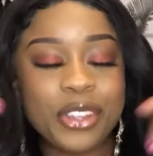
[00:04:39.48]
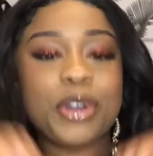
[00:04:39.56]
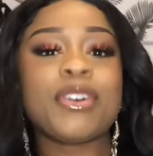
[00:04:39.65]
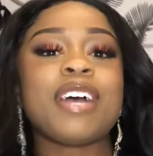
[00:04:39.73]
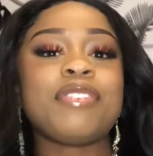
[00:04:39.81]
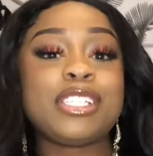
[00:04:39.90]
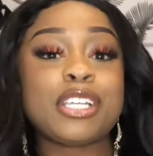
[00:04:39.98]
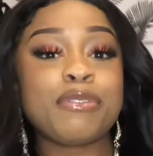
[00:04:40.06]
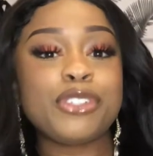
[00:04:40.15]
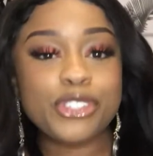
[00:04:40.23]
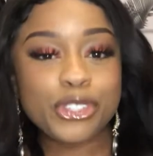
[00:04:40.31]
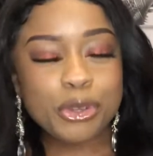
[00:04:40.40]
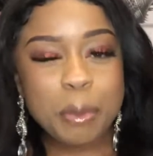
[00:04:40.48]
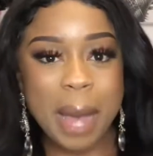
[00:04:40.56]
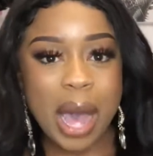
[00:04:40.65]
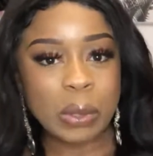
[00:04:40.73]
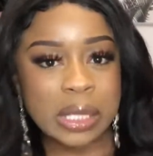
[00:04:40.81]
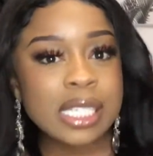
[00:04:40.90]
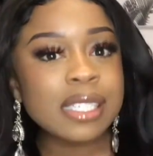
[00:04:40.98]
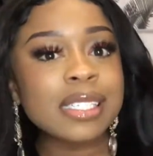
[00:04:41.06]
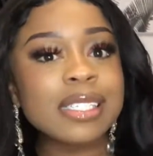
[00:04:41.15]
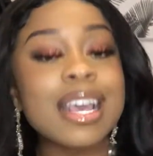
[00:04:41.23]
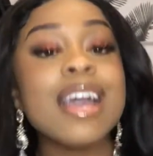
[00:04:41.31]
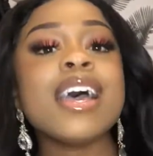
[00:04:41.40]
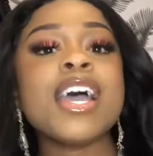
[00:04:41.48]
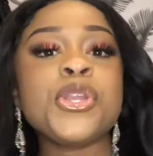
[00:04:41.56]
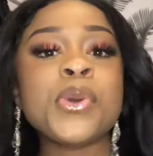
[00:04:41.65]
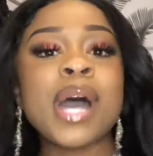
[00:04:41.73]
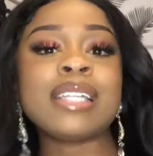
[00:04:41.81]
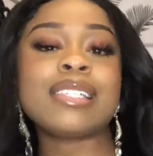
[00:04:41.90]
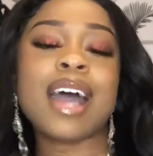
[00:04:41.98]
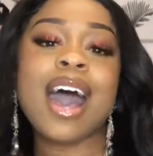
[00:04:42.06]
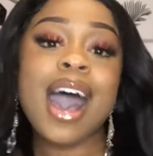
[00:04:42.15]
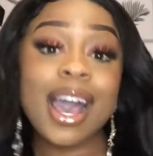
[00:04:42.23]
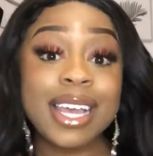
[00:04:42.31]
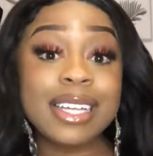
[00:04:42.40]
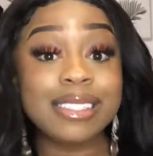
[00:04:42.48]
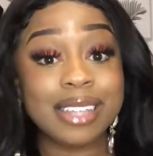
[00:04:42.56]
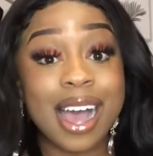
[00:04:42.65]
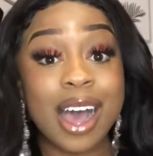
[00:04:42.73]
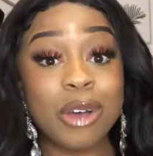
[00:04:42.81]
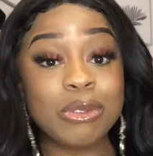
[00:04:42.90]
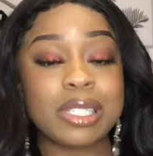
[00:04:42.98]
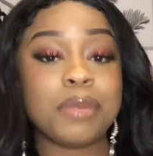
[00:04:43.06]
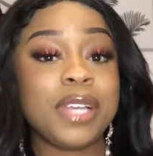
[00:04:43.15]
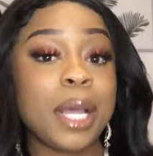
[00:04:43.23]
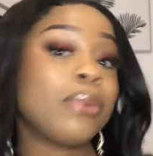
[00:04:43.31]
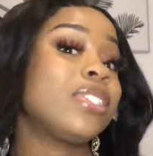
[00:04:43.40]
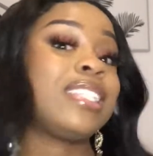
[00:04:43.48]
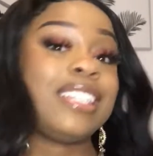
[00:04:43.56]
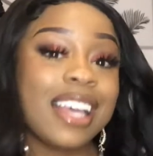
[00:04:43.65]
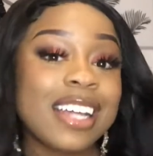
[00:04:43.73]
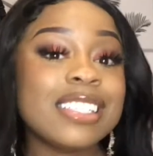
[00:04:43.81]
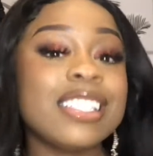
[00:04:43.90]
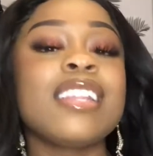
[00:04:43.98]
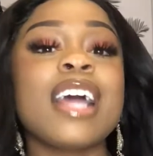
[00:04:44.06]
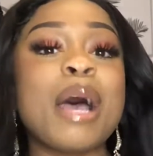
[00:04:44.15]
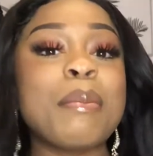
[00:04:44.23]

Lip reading: crevice of 2 mountains, and you had to hike down to be able to get to that